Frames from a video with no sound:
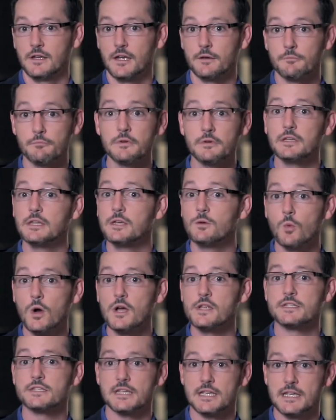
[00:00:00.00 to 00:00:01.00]
It really
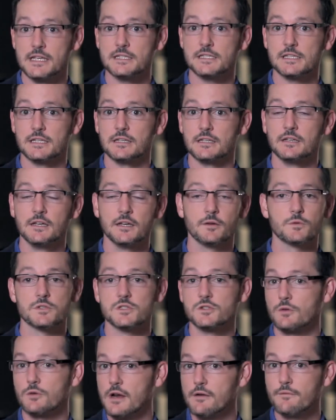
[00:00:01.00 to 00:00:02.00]
was easy. It was
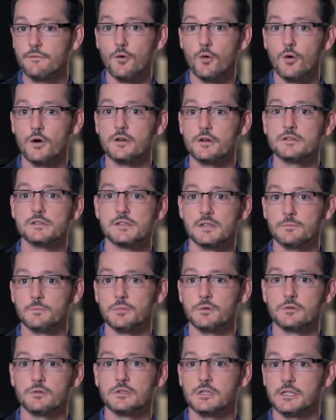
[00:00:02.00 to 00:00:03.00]
straightforward,
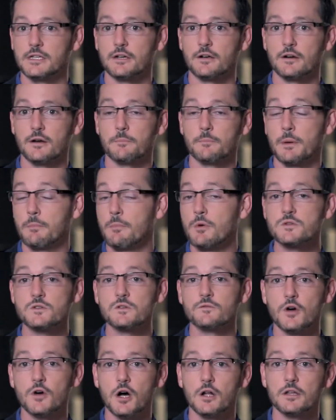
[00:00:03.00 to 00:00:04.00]
simple, clear, but most
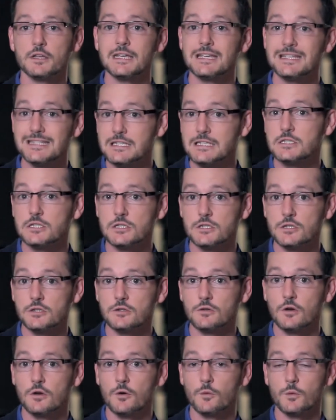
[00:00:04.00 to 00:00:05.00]
of all, easy to
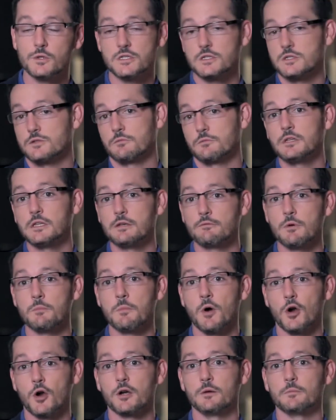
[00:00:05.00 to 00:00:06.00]
do, which is really
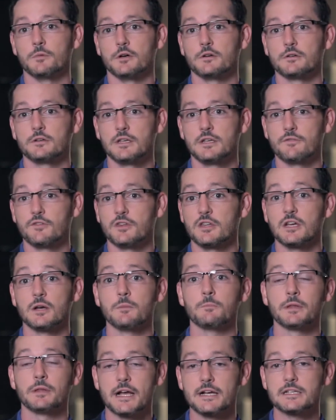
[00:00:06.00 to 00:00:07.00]
remarkable given the
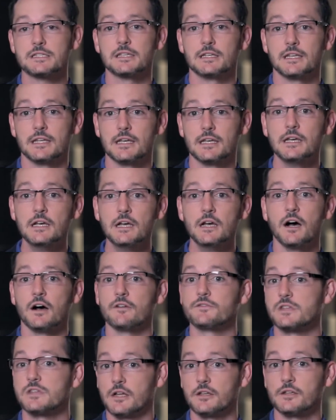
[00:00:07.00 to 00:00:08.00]
complexity
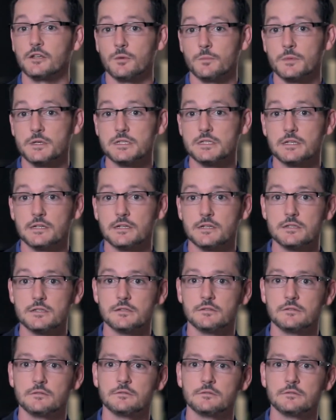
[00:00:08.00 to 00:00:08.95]
of selling your business.